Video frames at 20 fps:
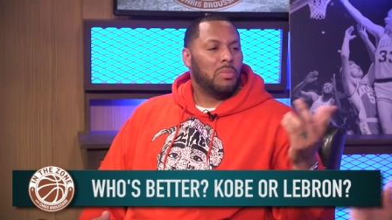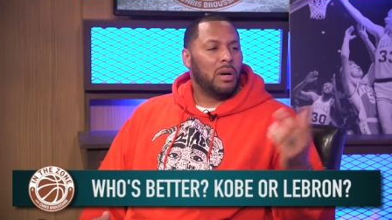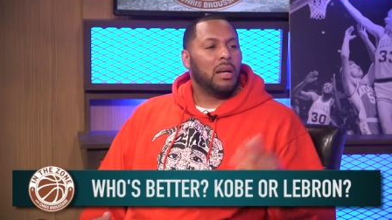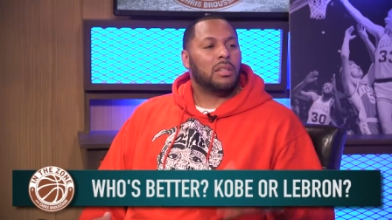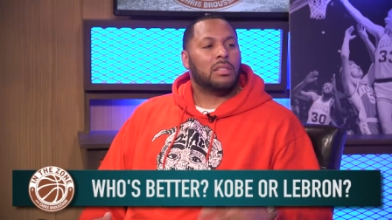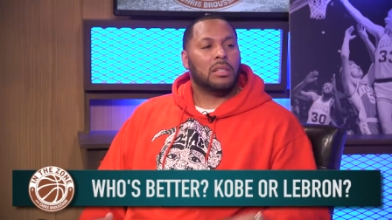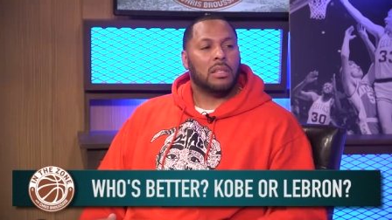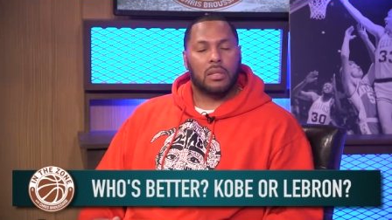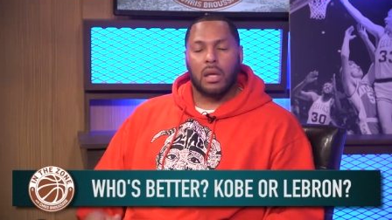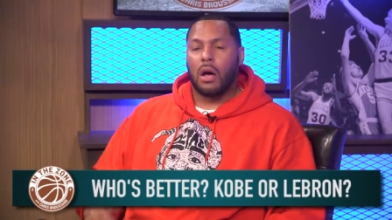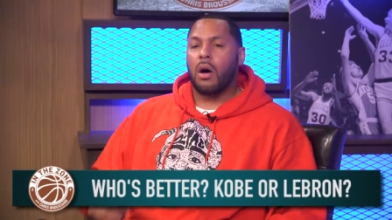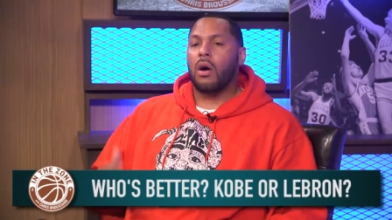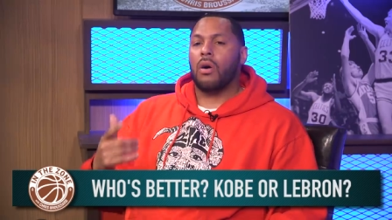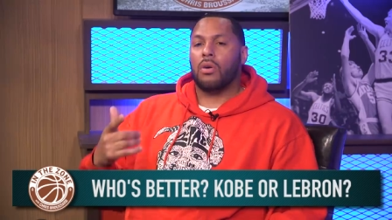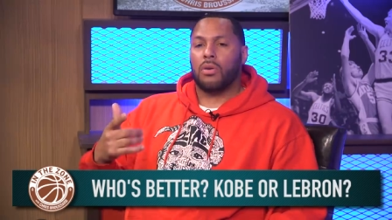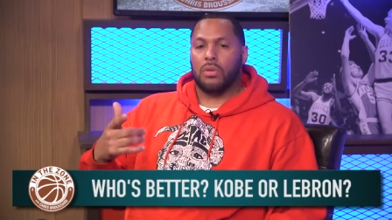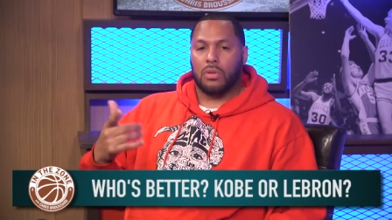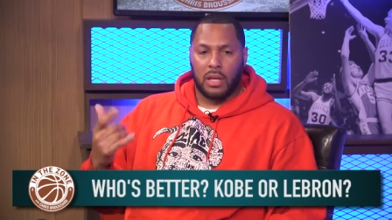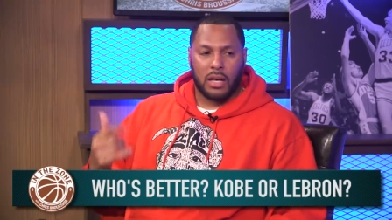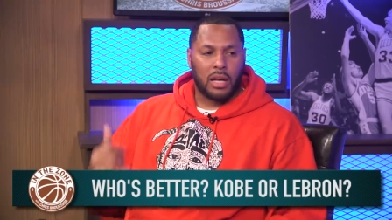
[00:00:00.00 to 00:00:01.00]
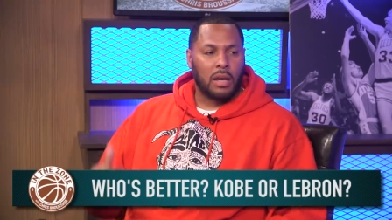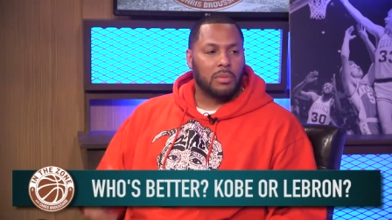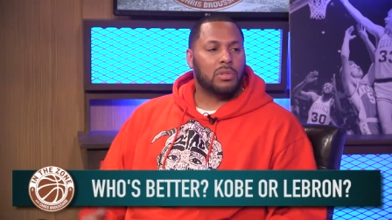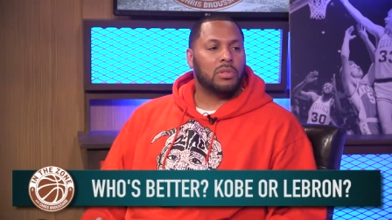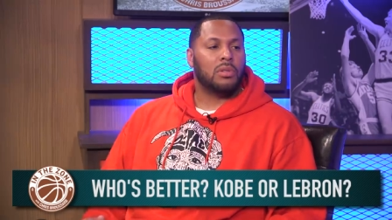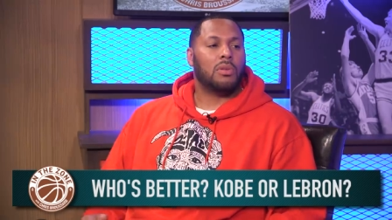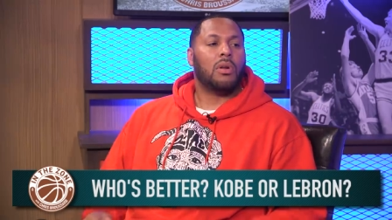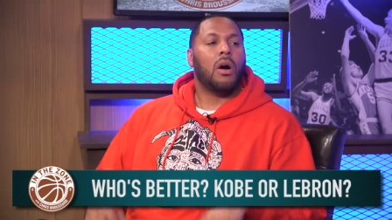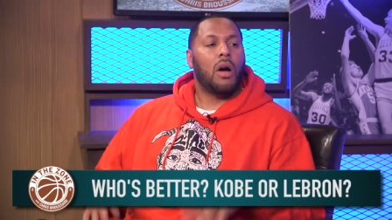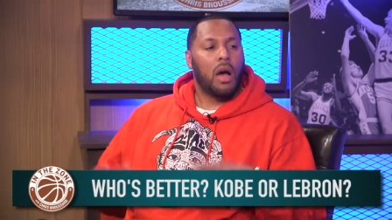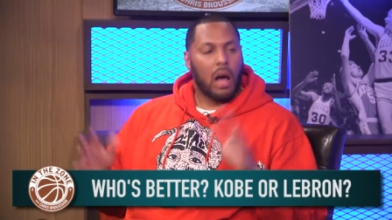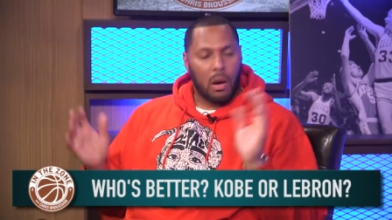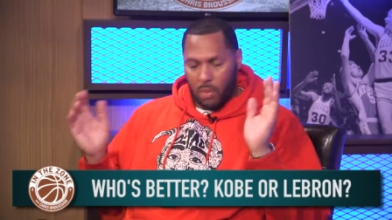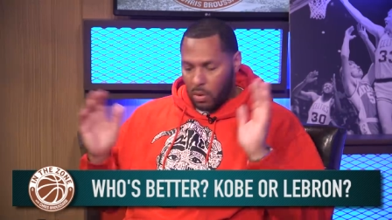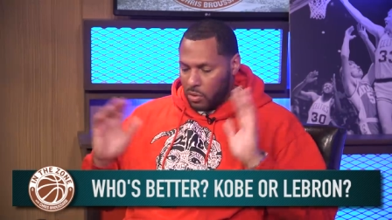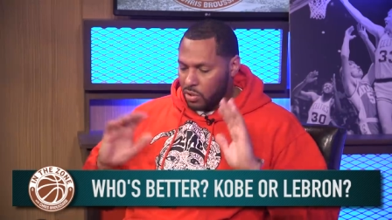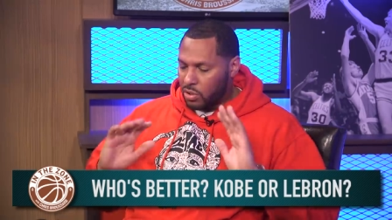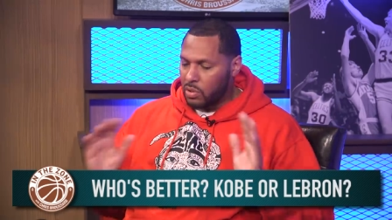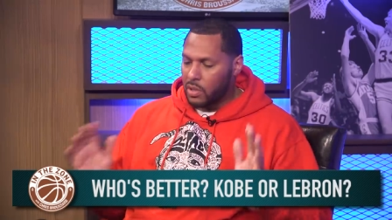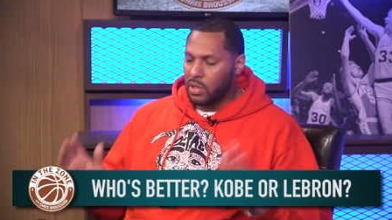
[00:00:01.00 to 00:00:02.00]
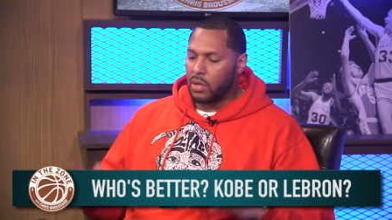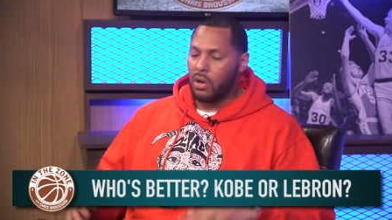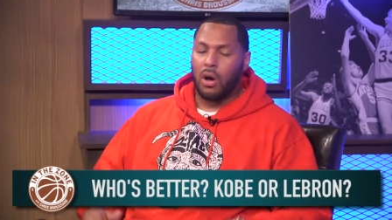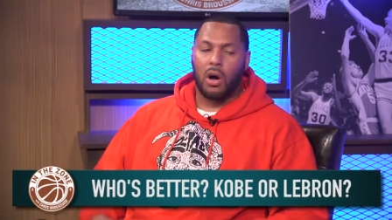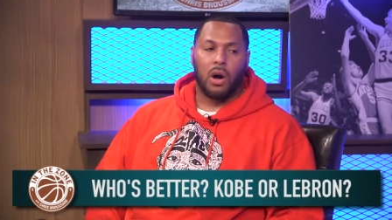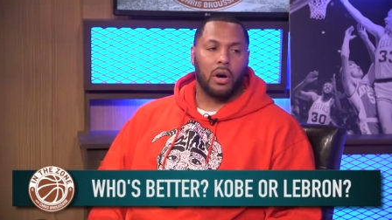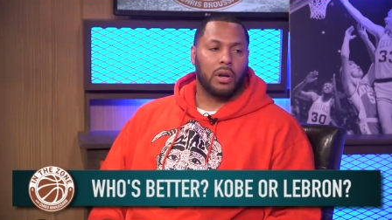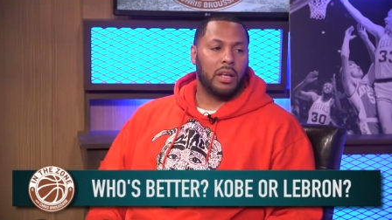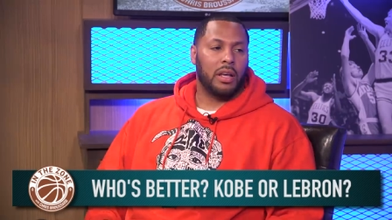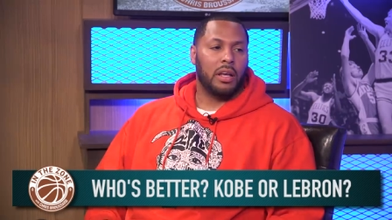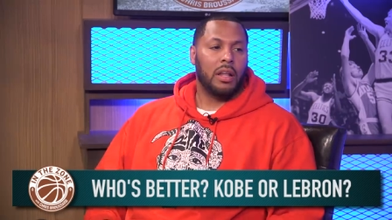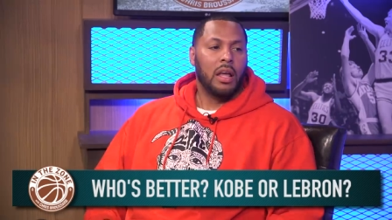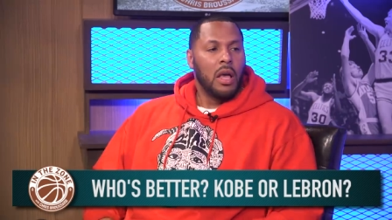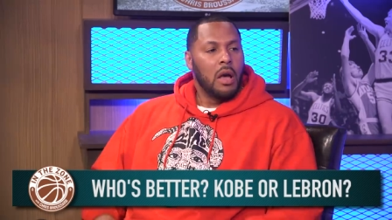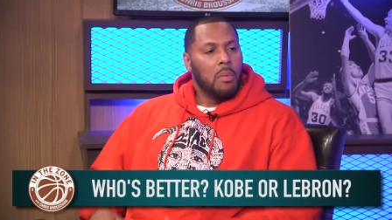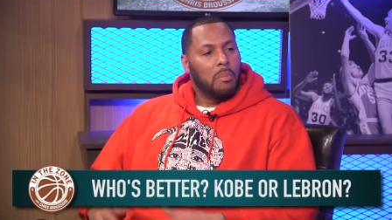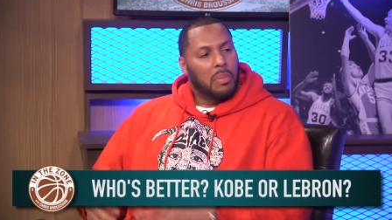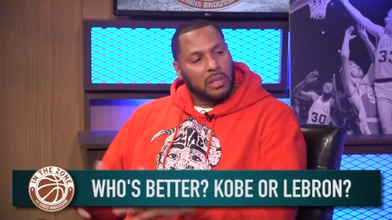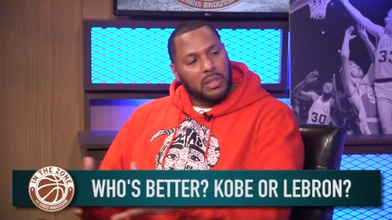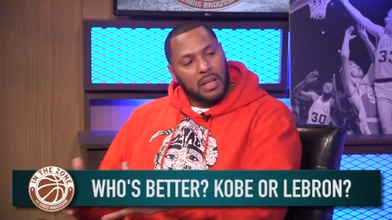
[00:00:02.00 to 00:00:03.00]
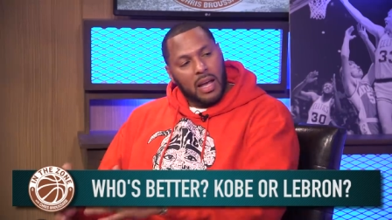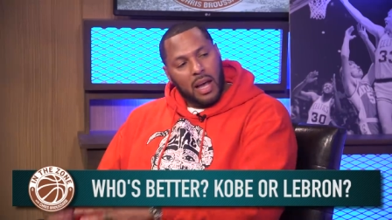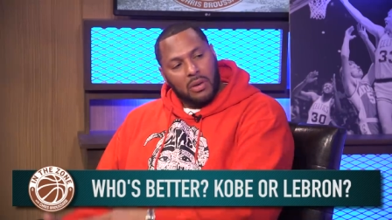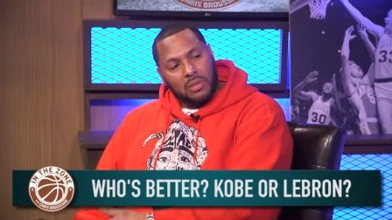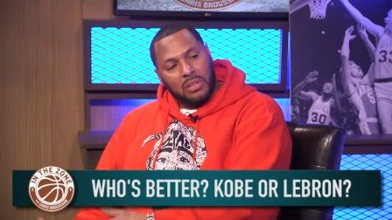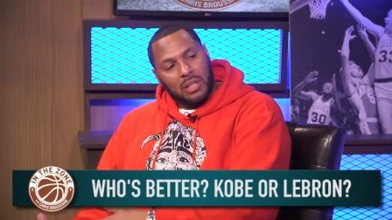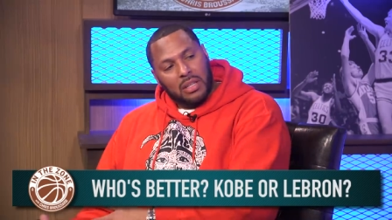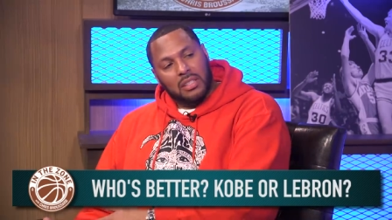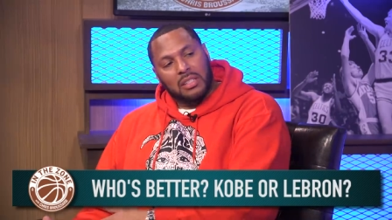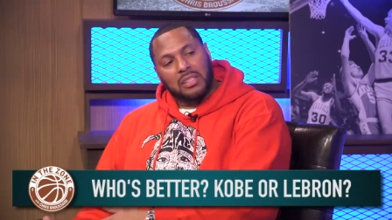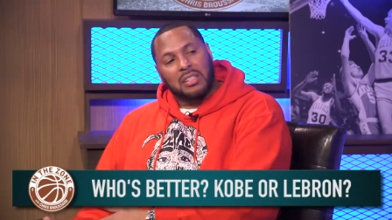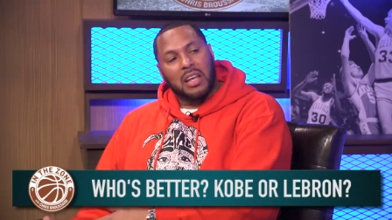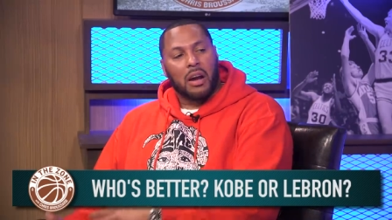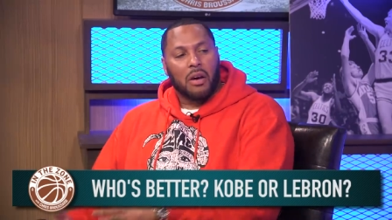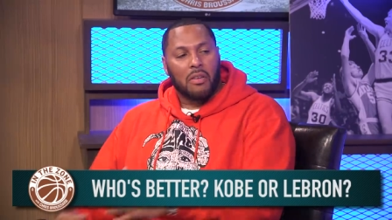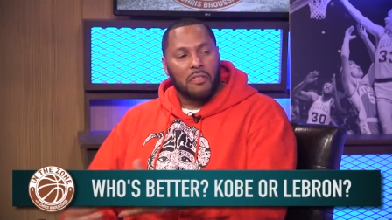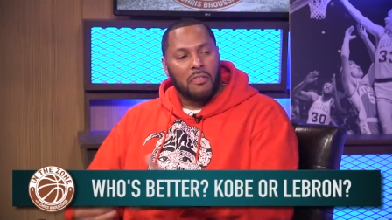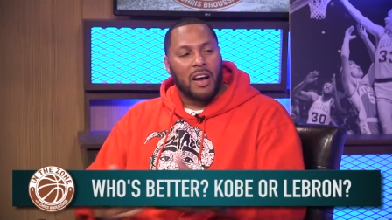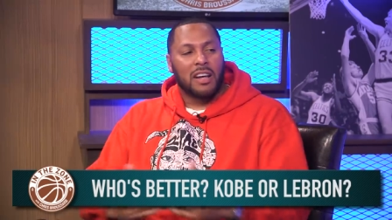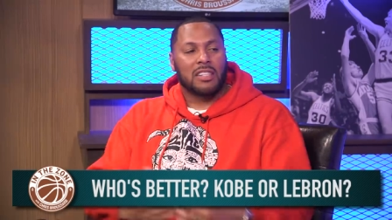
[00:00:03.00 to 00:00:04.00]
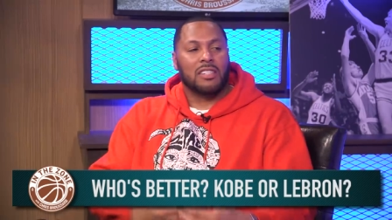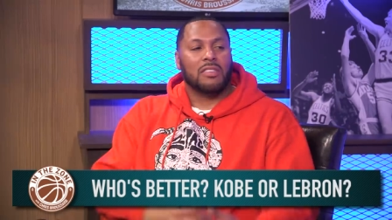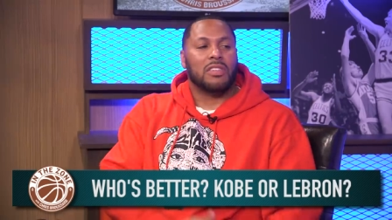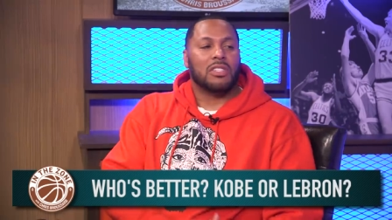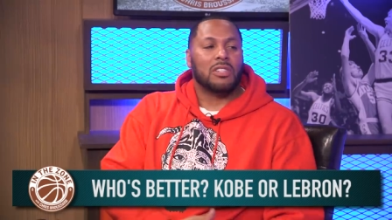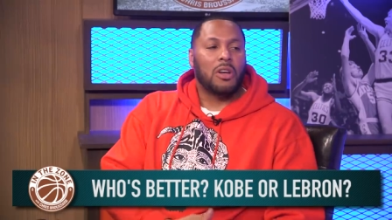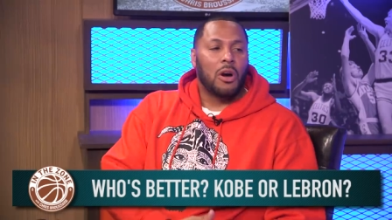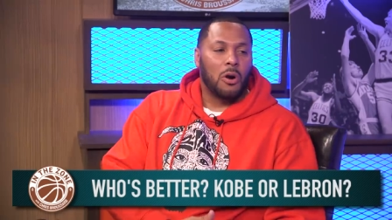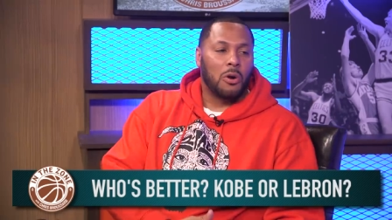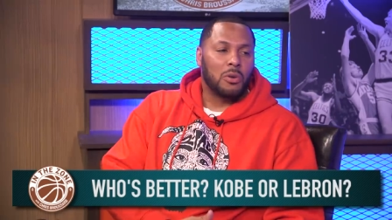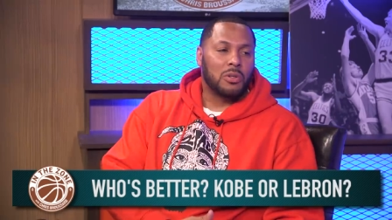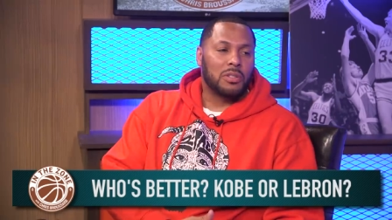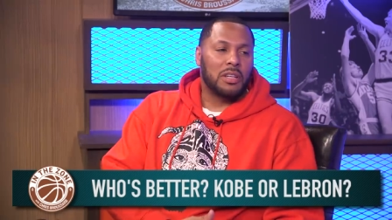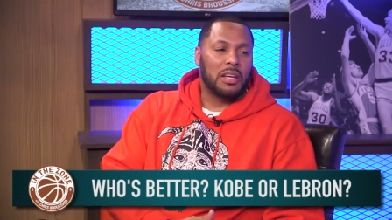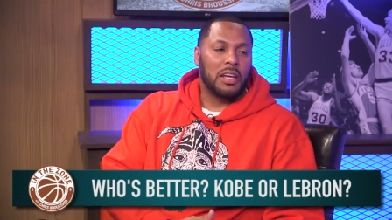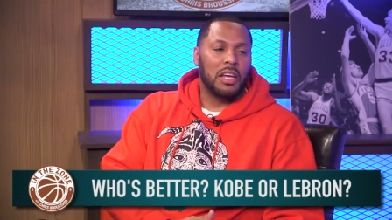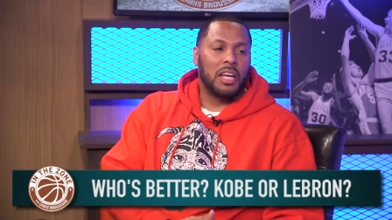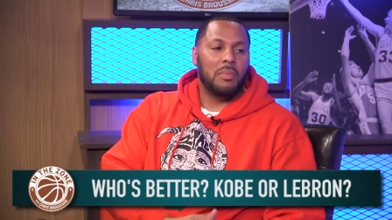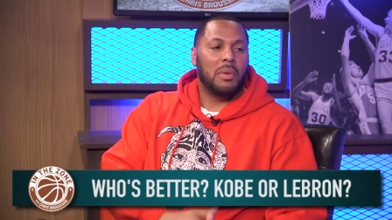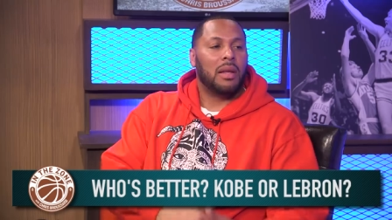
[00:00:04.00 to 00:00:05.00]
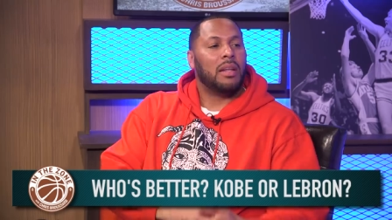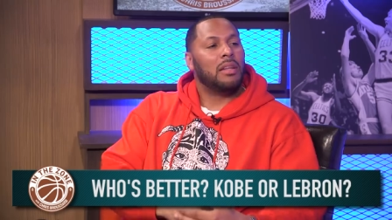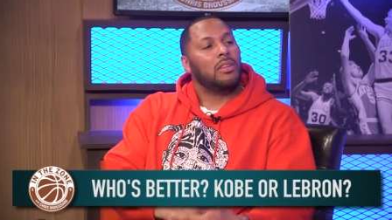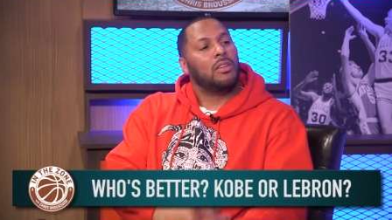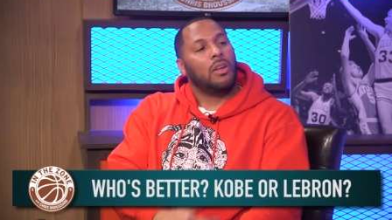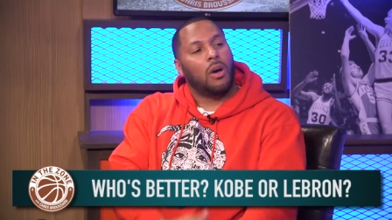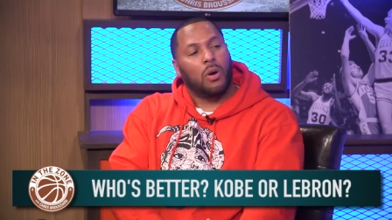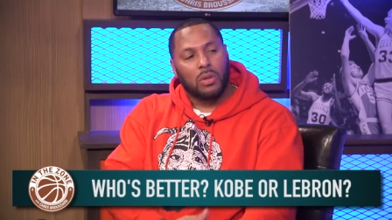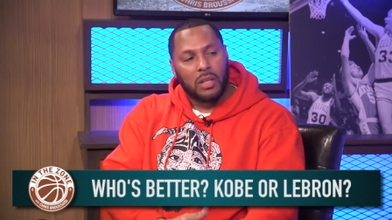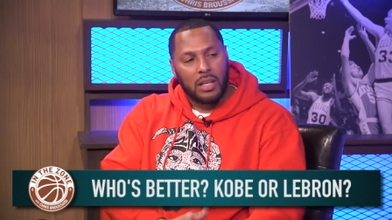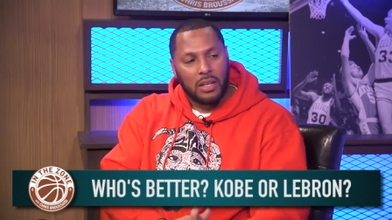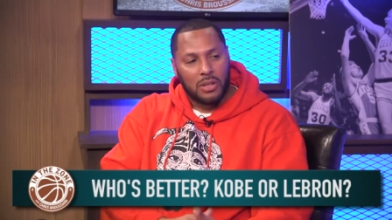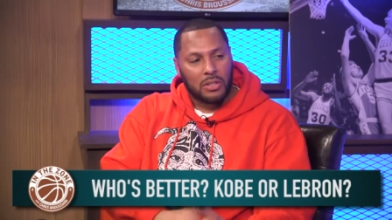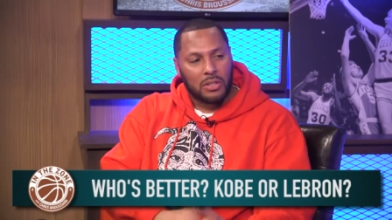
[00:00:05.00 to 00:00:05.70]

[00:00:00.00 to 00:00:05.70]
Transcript: much. He's like, oh, you think yeah. I'm shooting? Oh, I won't shoot at all then. But that was at the sacrifice of his whole team, and you know, leaders.